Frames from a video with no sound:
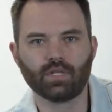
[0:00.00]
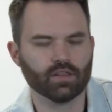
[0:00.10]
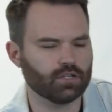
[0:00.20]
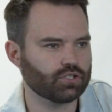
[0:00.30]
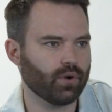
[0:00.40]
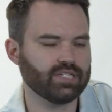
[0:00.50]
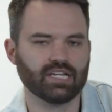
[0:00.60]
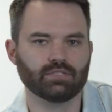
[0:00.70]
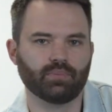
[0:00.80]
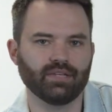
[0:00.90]
The story
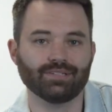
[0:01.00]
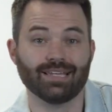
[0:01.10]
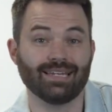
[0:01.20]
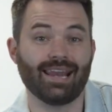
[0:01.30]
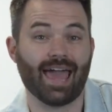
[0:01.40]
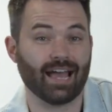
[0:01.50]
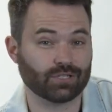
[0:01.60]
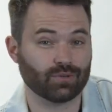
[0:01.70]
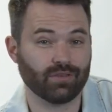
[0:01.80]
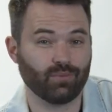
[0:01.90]
takes place in
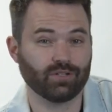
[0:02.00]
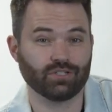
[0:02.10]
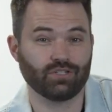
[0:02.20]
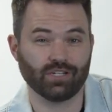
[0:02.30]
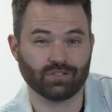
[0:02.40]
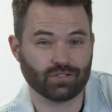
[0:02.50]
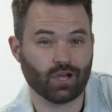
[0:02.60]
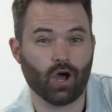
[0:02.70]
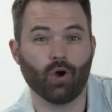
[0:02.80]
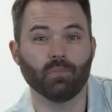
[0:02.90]
Nazareth, which is Jesus'
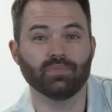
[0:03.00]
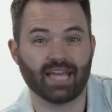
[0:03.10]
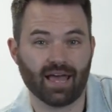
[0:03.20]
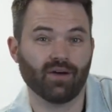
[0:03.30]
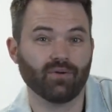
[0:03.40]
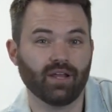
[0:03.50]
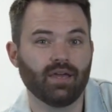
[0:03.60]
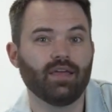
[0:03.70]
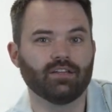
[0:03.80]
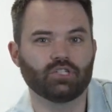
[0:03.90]
hometown.
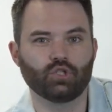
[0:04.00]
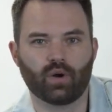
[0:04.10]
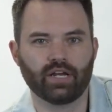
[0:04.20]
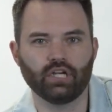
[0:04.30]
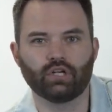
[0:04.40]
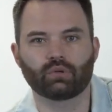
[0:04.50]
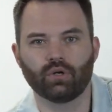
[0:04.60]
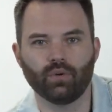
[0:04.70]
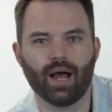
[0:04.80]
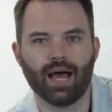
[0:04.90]
This is where he
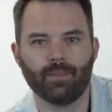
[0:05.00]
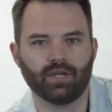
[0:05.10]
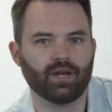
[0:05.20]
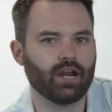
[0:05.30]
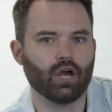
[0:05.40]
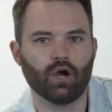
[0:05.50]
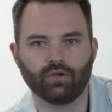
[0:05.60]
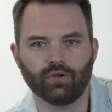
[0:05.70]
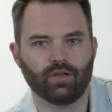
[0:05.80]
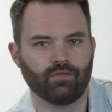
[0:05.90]
grew up. And I know
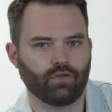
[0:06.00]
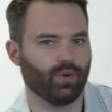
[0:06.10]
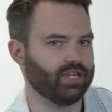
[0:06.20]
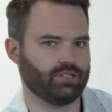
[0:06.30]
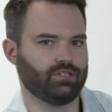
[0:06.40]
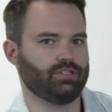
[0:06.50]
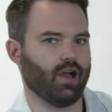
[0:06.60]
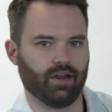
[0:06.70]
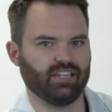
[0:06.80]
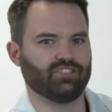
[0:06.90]
if you went
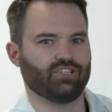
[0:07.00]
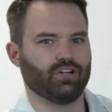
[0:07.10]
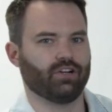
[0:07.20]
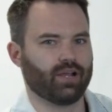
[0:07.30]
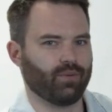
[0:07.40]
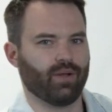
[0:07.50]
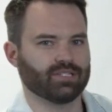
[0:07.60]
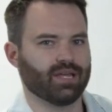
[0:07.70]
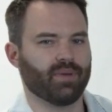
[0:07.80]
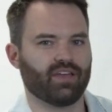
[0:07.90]
on Easter, you're like, wait,
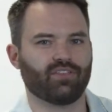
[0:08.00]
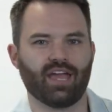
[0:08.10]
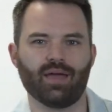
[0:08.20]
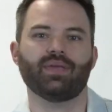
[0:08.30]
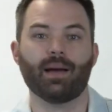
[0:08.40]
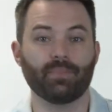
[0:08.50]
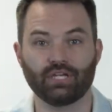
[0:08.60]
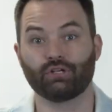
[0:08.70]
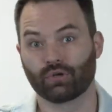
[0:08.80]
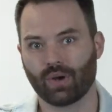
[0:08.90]
wasn't that Bethlehem? Yeah, but he
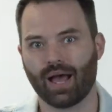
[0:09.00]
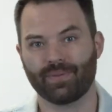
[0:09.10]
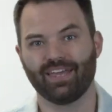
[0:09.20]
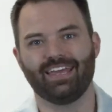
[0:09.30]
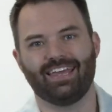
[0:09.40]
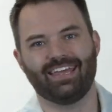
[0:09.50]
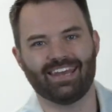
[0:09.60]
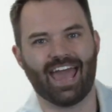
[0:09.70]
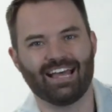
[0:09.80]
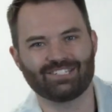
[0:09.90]
grew up
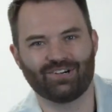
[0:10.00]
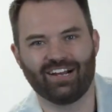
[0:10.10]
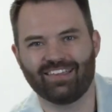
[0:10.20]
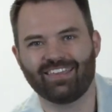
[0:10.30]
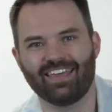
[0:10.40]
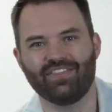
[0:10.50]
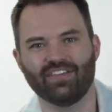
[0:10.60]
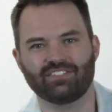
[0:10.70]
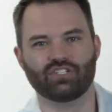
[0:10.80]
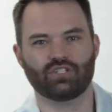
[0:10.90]
in Nazareth. And
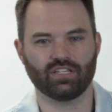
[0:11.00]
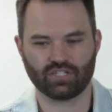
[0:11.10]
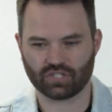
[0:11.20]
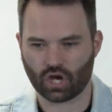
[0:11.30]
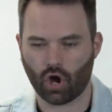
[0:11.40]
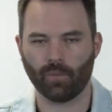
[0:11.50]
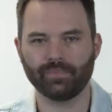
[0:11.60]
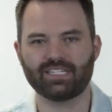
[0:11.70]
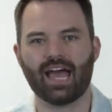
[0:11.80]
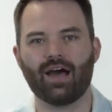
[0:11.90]
this is his
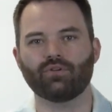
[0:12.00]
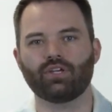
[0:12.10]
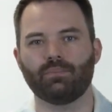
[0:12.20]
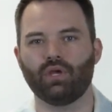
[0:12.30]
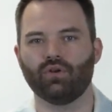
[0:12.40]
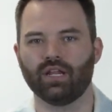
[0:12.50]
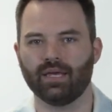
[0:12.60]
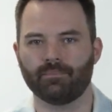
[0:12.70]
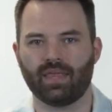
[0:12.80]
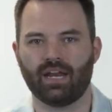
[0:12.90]
hometown
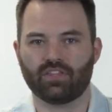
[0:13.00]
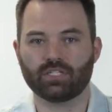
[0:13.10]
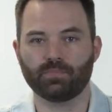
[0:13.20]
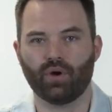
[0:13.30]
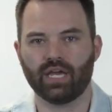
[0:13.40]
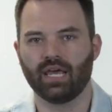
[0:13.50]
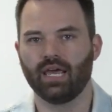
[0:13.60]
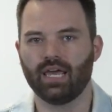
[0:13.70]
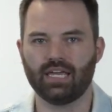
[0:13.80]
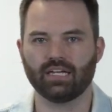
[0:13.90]
community. And at this point,
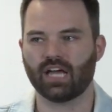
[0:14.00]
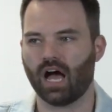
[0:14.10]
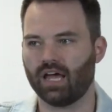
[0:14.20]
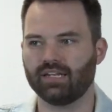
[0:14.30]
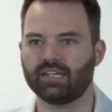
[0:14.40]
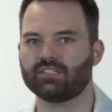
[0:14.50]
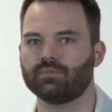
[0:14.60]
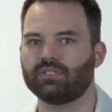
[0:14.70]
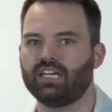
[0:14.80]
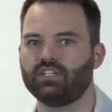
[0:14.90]
he had gone and done
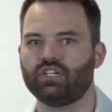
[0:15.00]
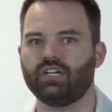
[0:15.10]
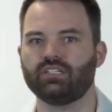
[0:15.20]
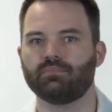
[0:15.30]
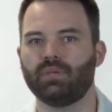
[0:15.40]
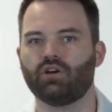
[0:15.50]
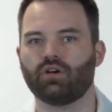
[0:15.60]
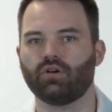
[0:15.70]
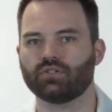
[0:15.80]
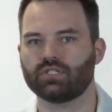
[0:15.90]
some teachings and
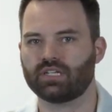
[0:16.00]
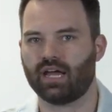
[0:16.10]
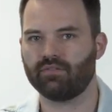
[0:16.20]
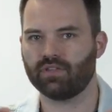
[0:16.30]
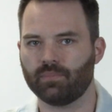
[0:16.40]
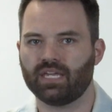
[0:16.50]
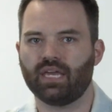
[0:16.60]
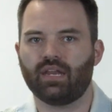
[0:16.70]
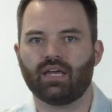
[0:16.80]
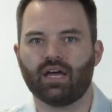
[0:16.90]
miracles. It's kind the
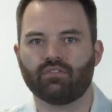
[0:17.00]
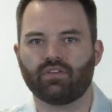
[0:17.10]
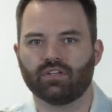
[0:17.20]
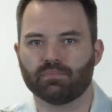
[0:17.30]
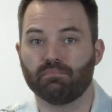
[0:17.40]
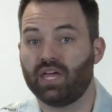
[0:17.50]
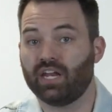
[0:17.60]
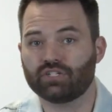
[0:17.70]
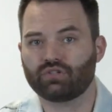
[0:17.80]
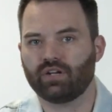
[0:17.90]
beginning of his
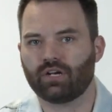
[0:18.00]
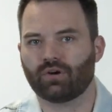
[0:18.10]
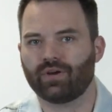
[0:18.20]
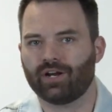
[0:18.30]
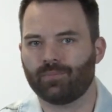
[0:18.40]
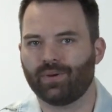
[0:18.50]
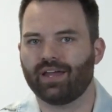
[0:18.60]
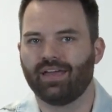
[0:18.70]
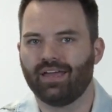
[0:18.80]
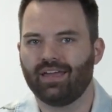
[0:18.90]
ministry career,
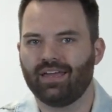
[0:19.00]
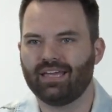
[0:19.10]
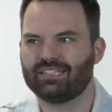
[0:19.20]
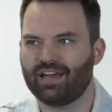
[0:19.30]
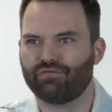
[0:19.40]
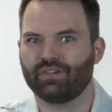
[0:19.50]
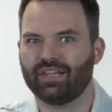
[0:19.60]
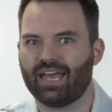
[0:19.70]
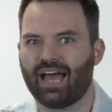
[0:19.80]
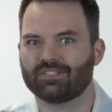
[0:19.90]
but he
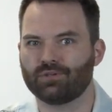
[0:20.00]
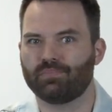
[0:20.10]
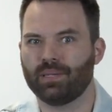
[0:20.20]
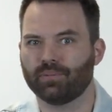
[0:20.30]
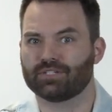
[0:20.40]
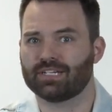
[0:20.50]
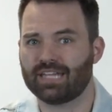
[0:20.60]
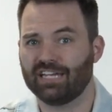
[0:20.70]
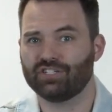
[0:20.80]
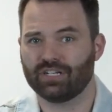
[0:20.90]
definitely has some people's
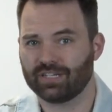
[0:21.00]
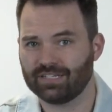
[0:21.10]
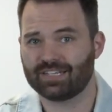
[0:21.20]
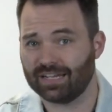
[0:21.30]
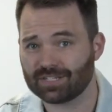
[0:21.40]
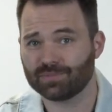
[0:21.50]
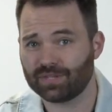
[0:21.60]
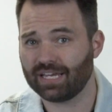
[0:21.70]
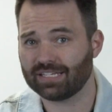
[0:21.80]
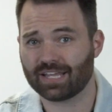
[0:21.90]
attention. He's done some
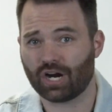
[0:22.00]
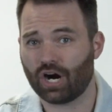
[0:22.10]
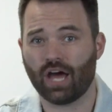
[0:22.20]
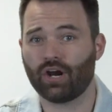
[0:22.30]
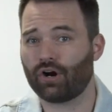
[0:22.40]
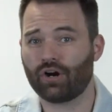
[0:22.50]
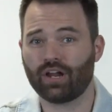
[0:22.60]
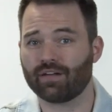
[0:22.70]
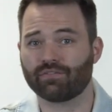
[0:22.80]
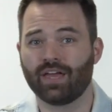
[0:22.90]
things that are unheard
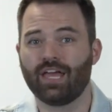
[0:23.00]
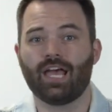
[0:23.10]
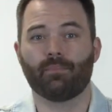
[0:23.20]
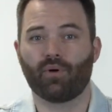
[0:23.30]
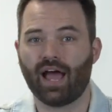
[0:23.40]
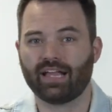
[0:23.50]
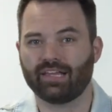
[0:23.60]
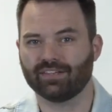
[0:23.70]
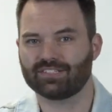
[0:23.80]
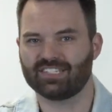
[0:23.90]
of and
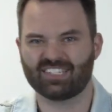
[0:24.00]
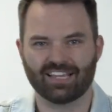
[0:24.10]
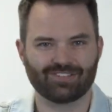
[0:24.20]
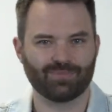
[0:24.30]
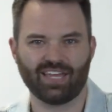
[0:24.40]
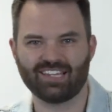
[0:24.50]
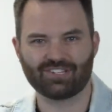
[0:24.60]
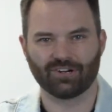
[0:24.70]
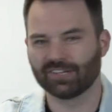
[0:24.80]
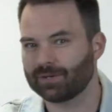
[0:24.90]
miraculous. He says some things
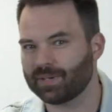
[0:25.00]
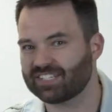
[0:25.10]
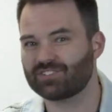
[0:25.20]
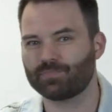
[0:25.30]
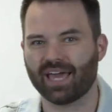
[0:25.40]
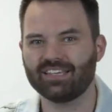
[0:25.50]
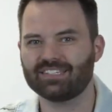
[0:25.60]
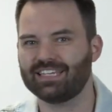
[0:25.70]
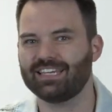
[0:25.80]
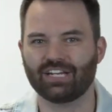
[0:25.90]
that are a little bit
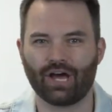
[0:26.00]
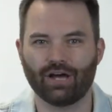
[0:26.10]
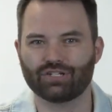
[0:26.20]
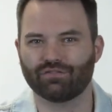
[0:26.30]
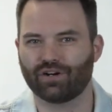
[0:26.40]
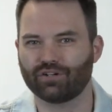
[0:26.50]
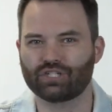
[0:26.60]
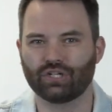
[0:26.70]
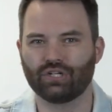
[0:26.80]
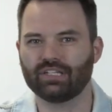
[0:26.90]
spicy and
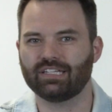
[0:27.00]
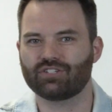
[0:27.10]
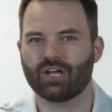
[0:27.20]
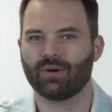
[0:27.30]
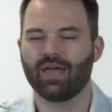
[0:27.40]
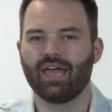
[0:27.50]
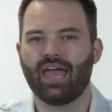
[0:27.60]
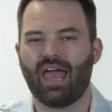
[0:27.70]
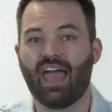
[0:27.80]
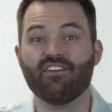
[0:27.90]
controversial. And so
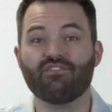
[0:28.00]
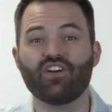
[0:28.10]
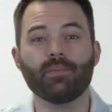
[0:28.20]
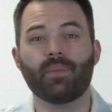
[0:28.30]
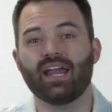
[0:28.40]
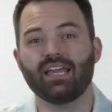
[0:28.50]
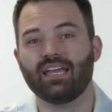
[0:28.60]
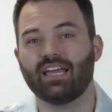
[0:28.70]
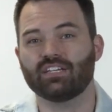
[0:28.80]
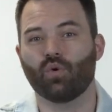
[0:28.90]

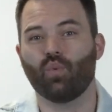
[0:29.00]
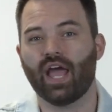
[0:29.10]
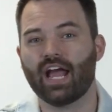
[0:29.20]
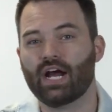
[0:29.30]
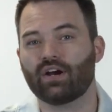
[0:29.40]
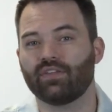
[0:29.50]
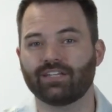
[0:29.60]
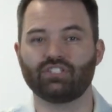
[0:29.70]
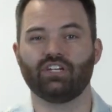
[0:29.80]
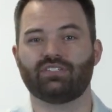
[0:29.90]
everybody is aware
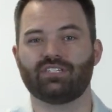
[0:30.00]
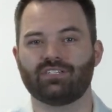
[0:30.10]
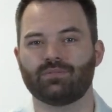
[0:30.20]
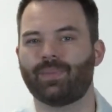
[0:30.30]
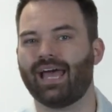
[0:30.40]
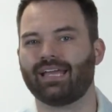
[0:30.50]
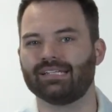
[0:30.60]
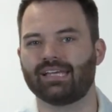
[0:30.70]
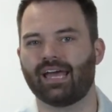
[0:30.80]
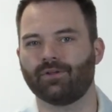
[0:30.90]
that Jesus is back
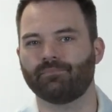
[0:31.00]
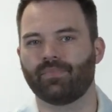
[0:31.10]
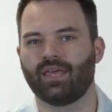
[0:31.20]
in town.